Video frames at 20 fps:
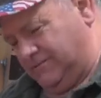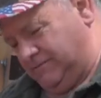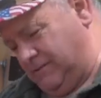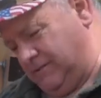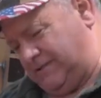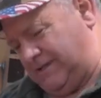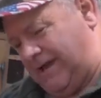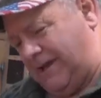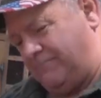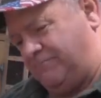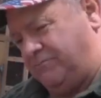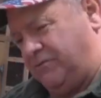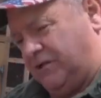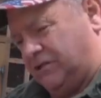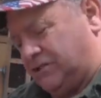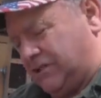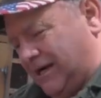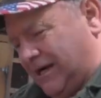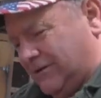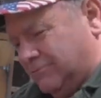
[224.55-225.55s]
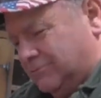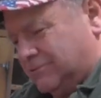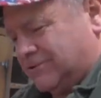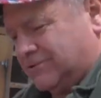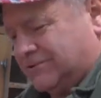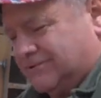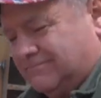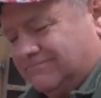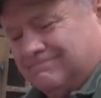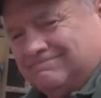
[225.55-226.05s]
but that fish
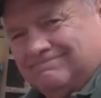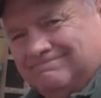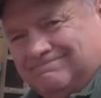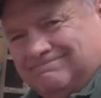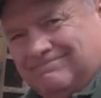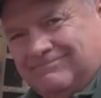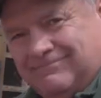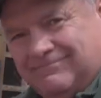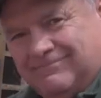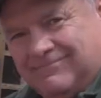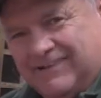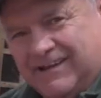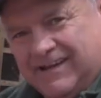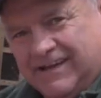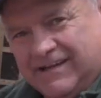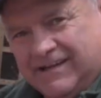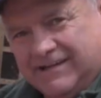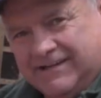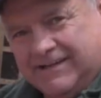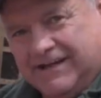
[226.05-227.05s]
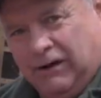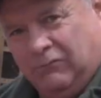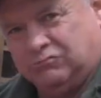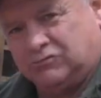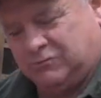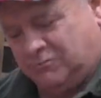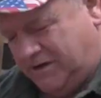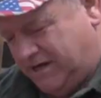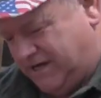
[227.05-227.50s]
house helped